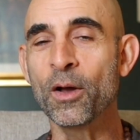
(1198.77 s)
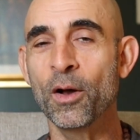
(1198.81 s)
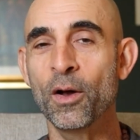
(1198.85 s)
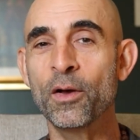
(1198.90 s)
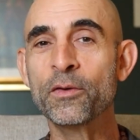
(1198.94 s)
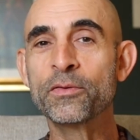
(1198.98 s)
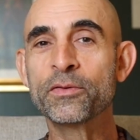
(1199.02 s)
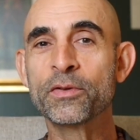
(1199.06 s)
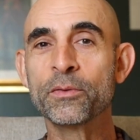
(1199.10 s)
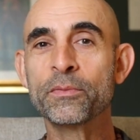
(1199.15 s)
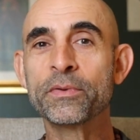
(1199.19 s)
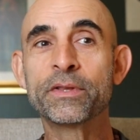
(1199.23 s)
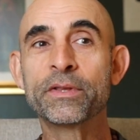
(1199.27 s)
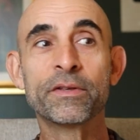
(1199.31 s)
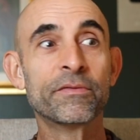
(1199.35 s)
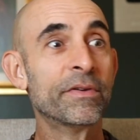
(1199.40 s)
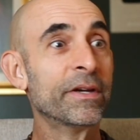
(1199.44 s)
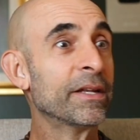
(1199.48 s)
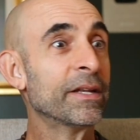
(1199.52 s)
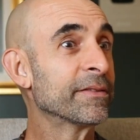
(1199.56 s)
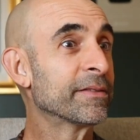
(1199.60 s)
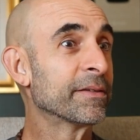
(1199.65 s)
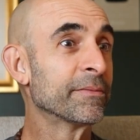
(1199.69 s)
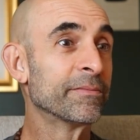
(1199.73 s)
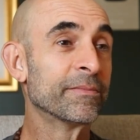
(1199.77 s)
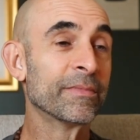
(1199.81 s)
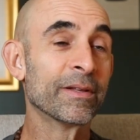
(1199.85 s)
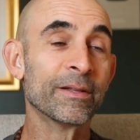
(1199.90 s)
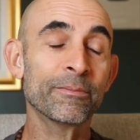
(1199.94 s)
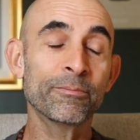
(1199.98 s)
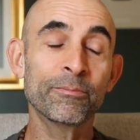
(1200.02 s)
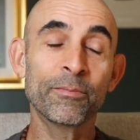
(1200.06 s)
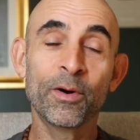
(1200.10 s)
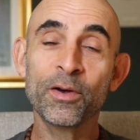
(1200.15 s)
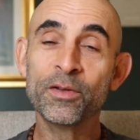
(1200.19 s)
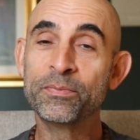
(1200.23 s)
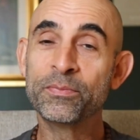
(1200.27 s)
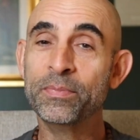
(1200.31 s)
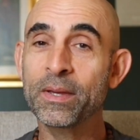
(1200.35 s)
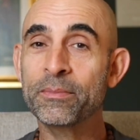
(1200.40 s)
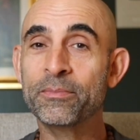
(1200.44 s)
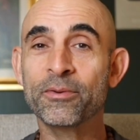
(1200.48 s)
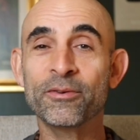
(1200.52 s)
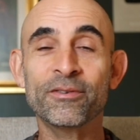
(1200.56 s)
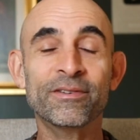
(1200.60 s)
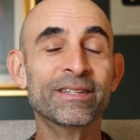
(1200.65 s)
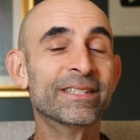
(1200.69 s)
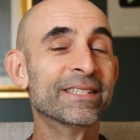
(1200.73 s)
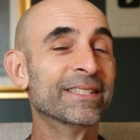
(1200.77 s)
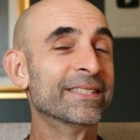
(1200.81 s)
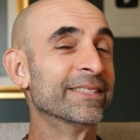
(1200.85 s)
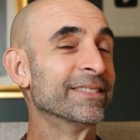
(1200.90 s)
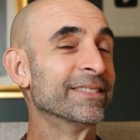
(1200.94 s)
Also with the Vedas, most people